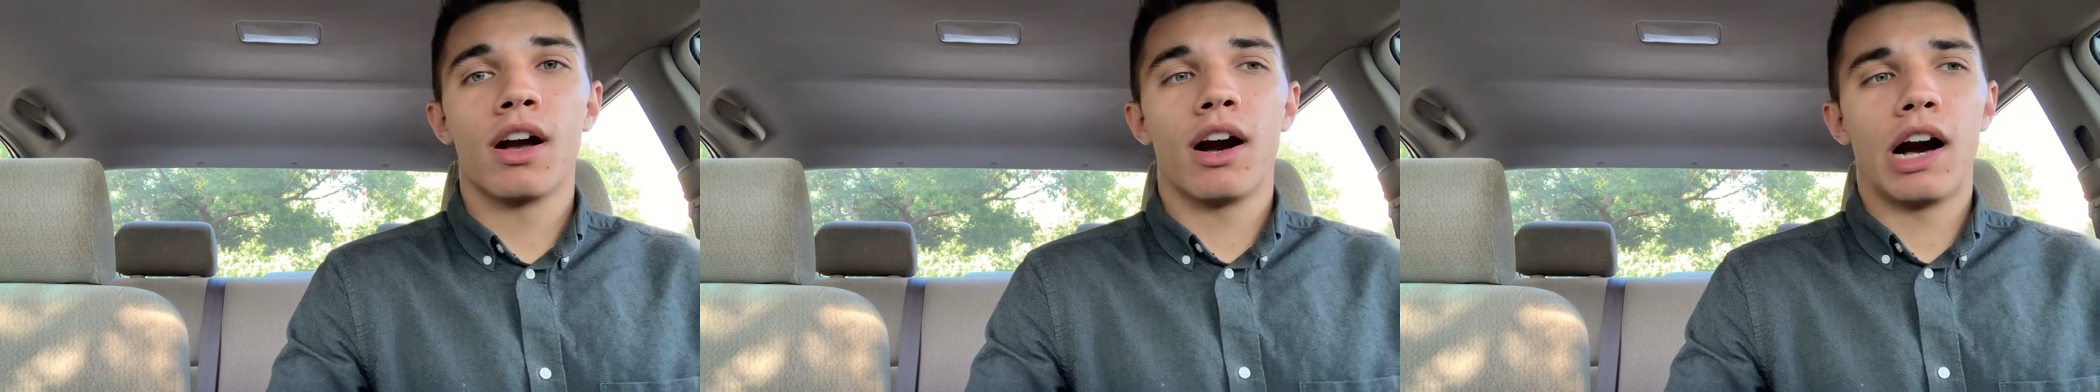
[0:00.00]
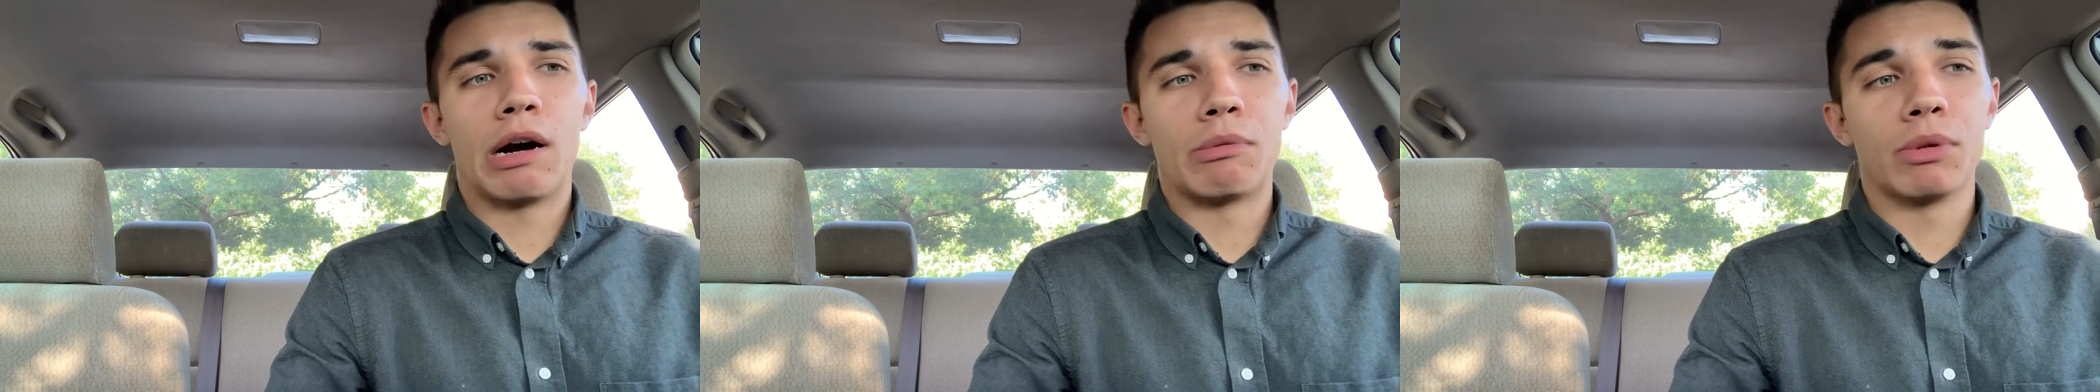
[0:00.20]

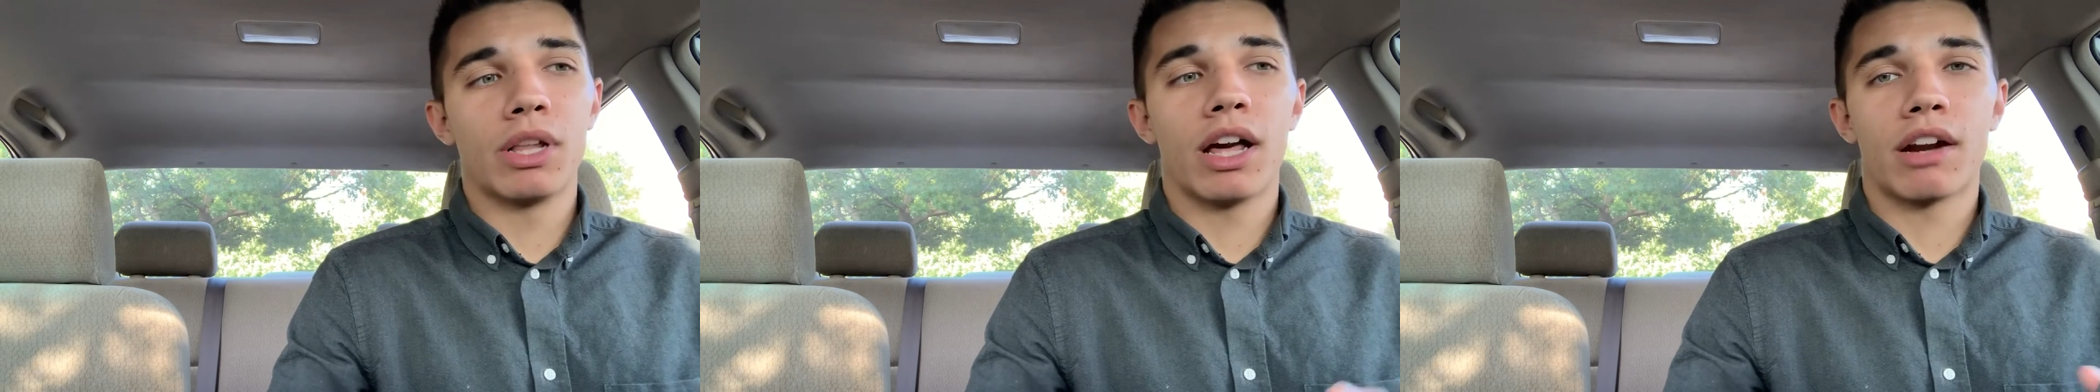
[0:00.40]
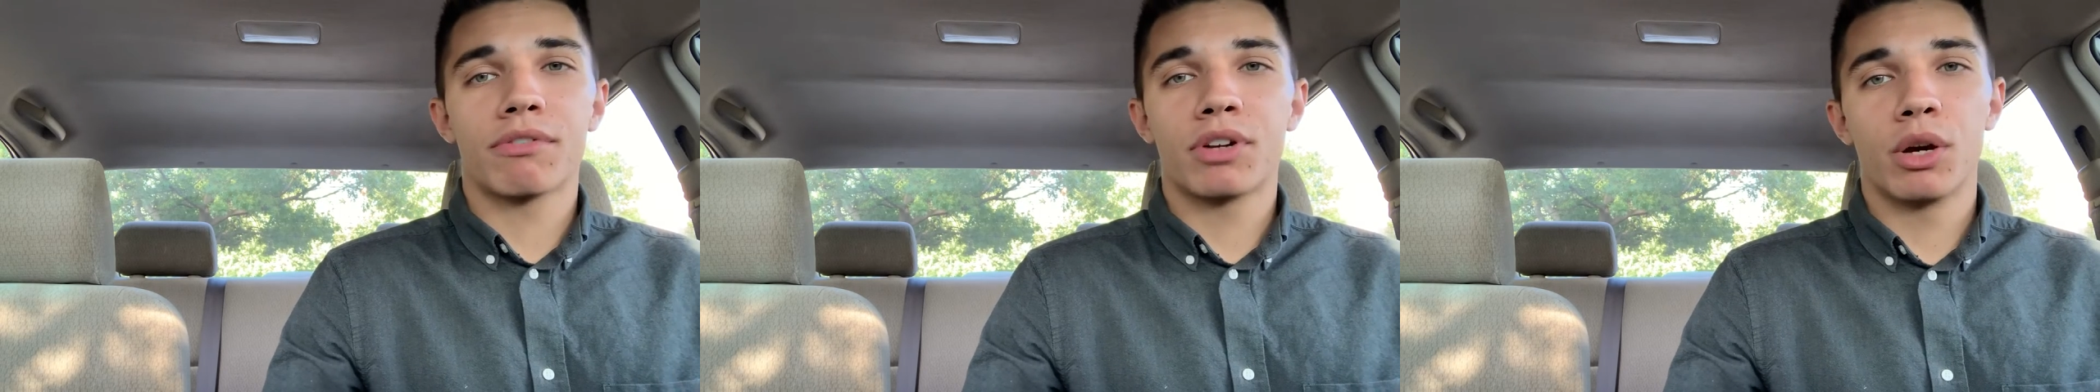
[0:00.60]
Um, a
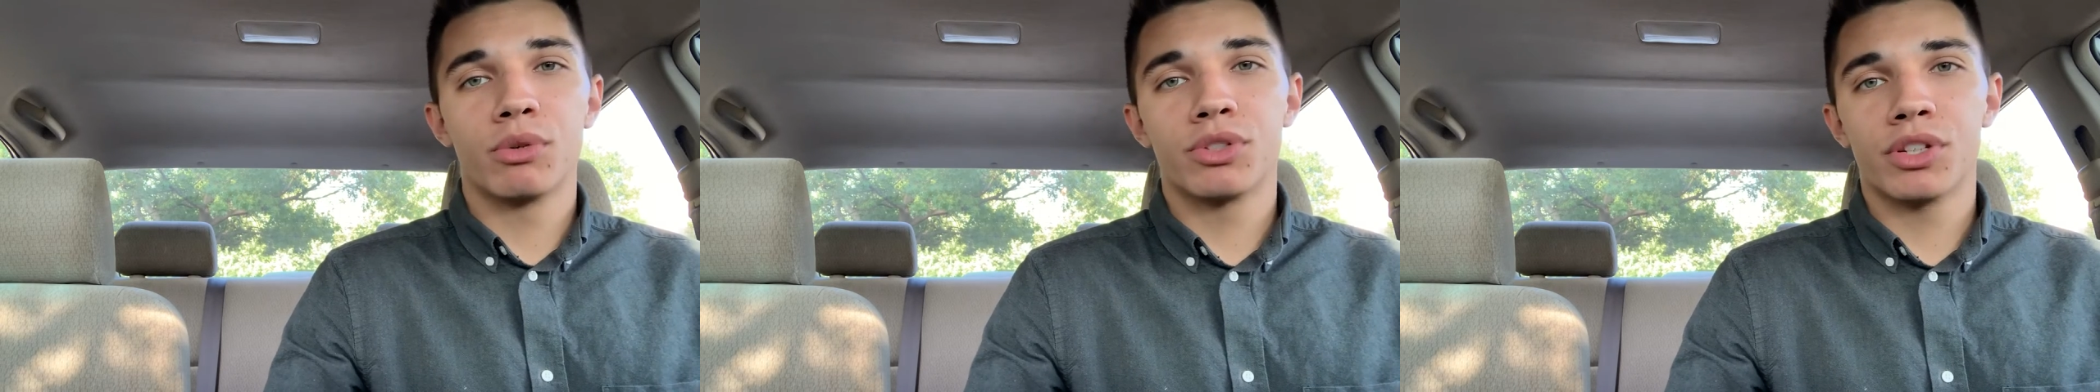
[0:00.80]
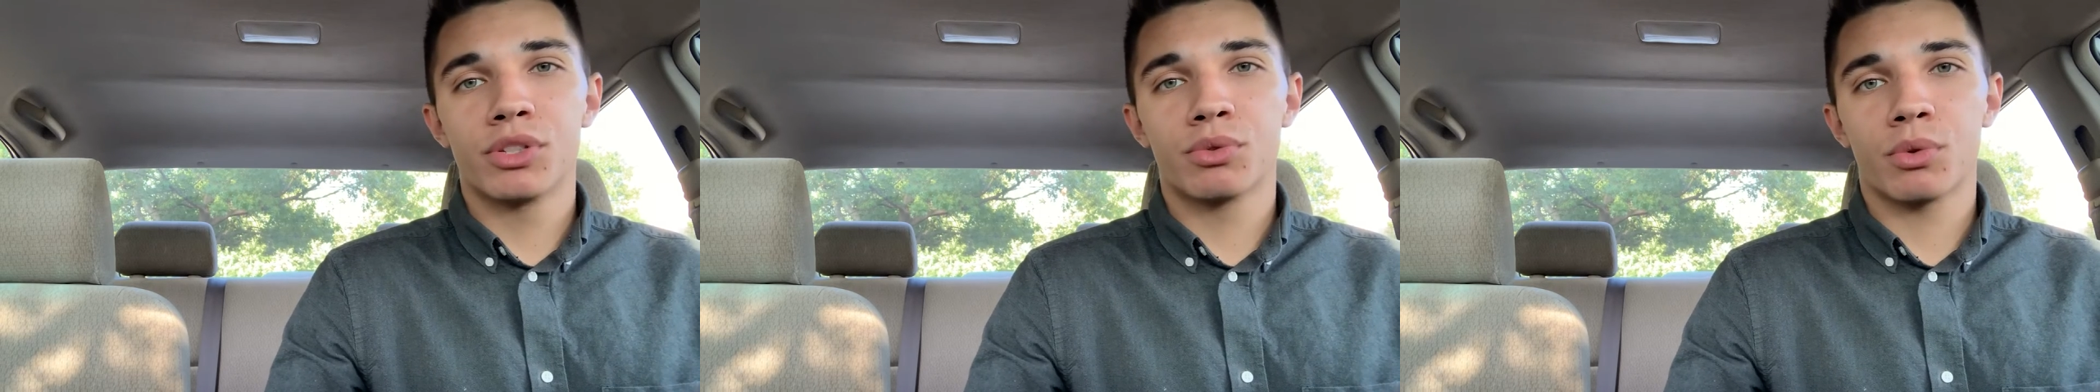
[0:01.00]
lot of
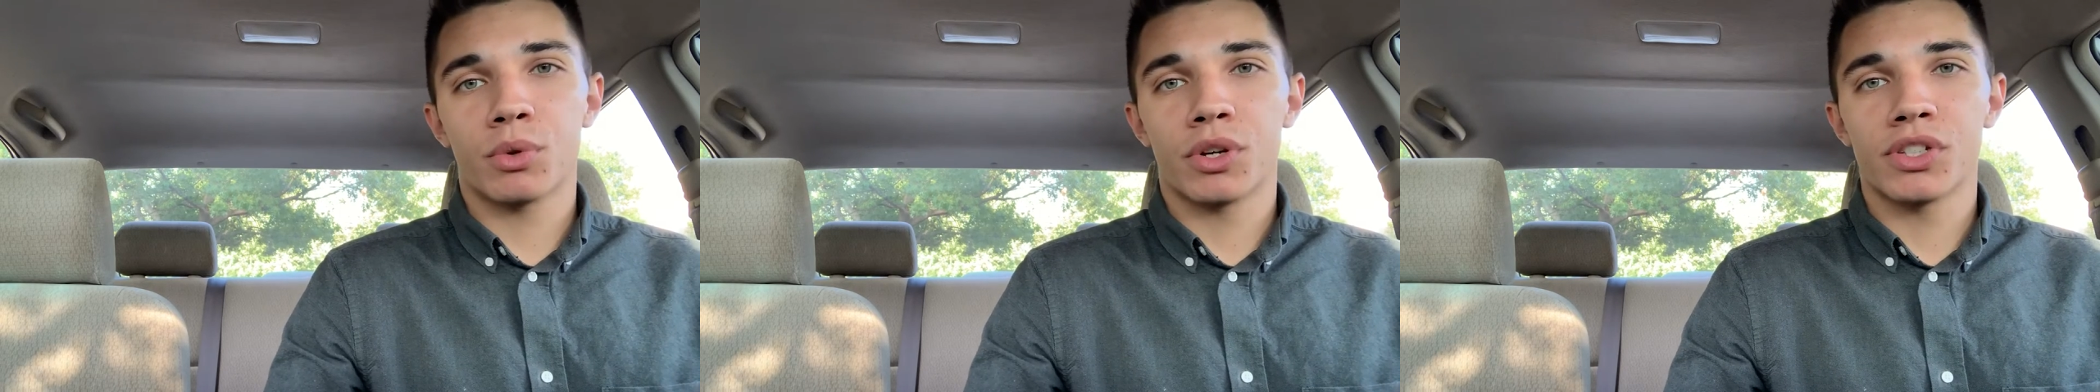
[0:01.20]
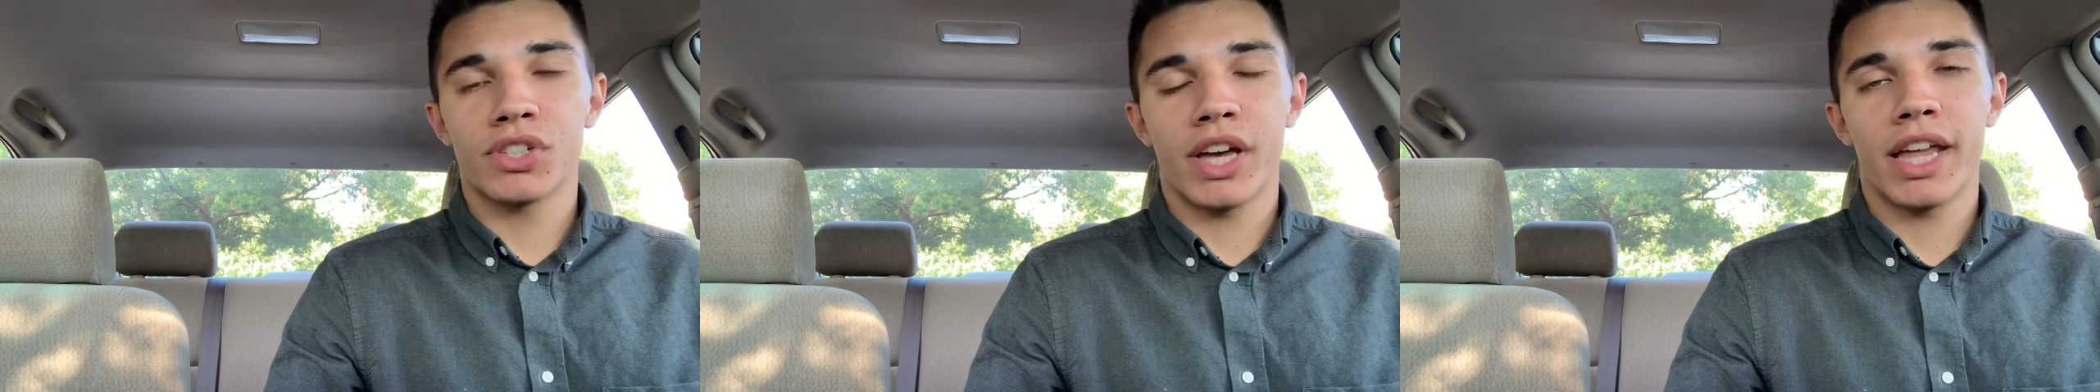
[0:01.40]
coaches
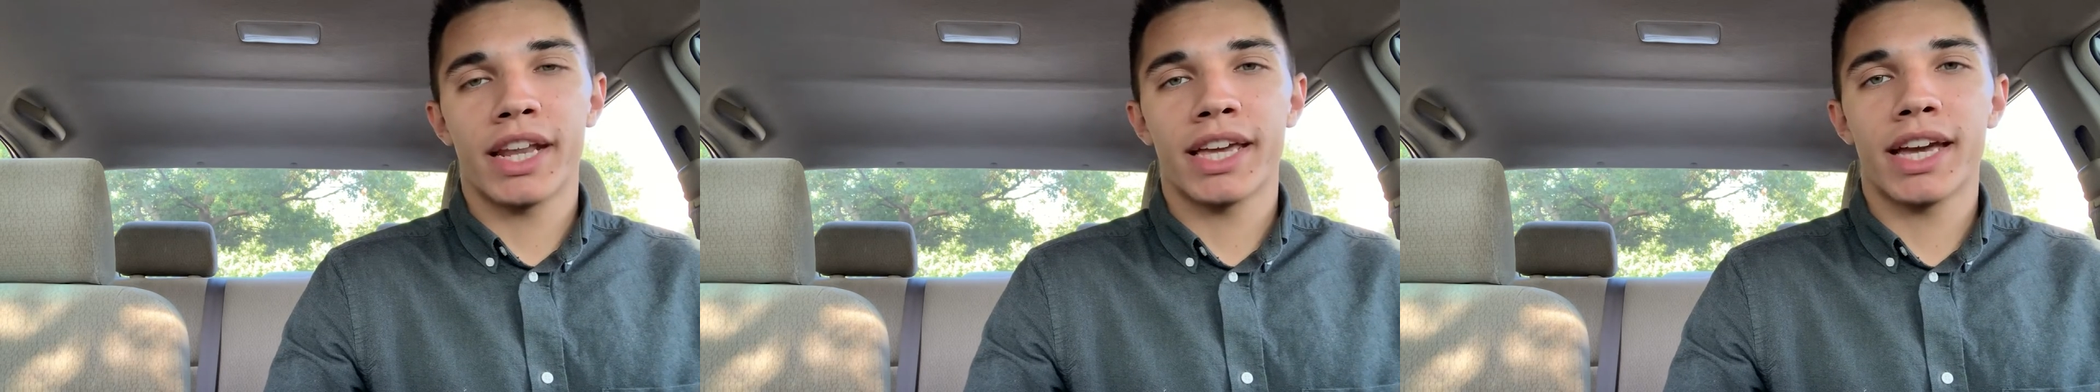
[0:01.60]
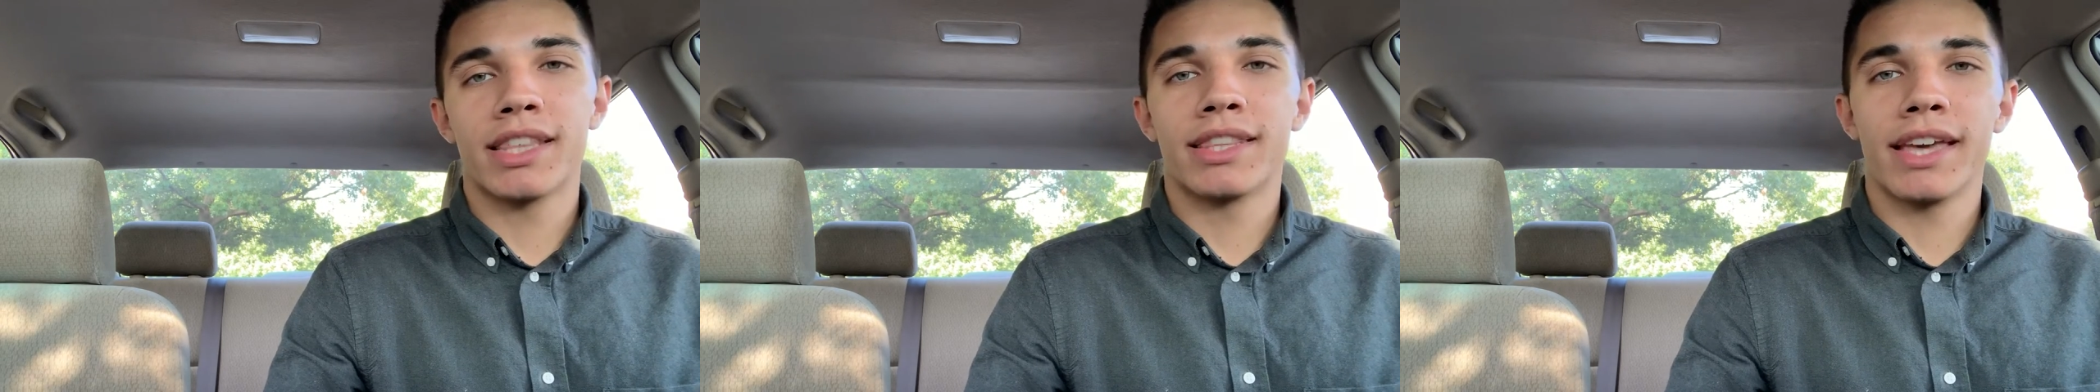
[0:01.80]
were
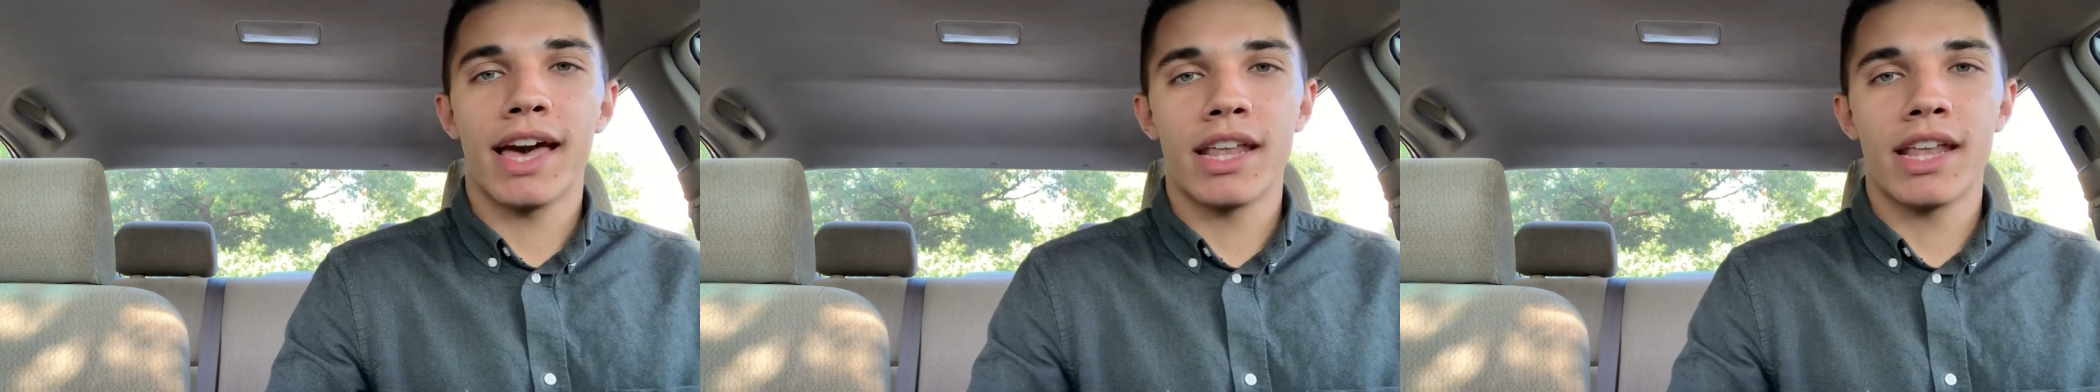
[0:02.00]
assigning it at the